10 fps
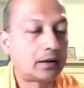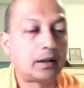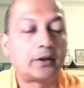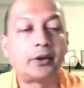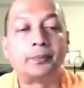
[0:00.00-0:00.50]

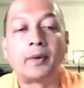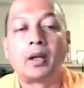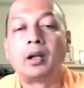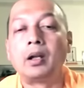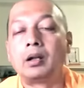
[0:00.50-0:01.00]
So,
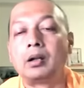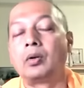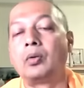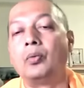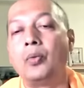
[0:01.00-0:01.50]

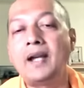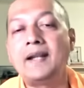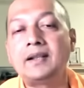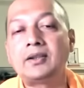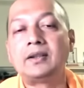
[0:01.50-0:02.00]
why
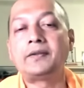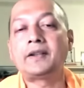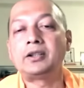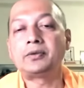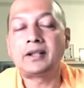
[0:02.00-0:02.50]
is it
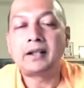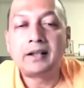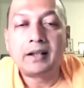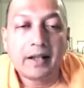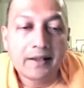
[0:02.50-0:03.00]
difficult to
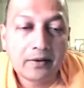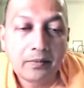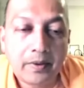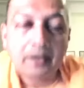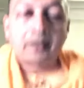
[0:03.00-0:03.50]
attain
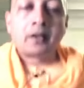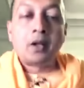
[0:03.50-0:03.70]
enlightenment?